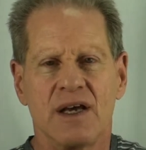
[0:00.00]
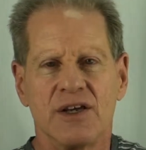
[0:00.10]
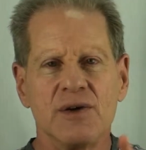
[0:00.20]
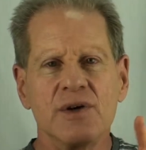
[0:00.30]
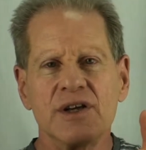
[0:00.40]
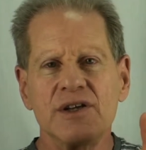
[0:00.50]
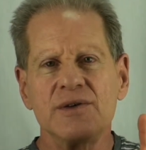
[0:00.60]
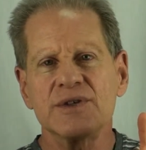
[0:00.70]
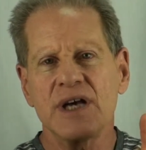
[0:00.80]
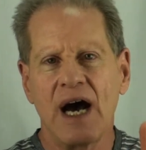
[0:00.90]
You can
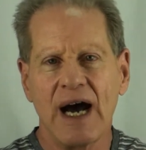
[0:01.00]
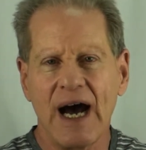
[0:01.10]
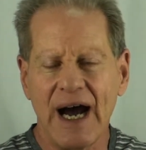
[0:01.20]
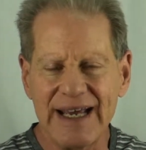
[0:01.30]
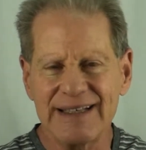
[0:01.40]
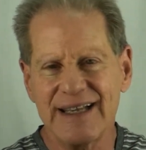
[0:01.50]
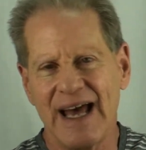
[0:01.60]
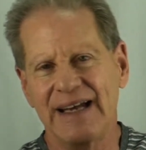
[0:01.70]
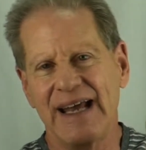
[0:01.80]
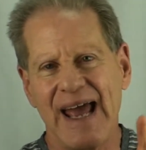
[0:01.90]
use ice
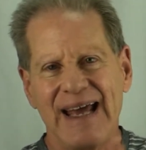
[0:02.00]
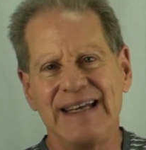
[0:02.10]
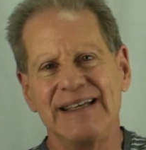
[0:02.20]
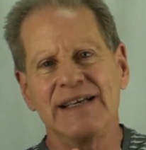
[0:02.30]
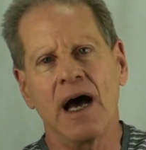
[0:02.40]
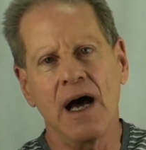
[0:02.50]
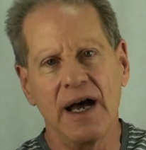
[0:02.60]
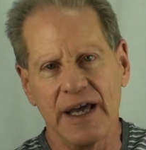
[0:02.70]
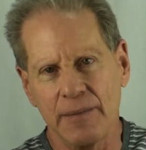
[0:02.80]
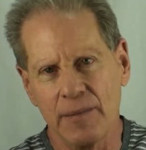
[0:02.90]
at any
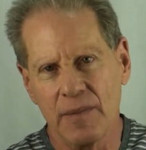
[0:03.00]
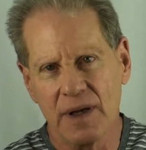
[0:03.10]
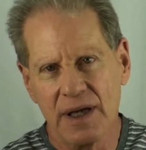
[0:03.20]
time.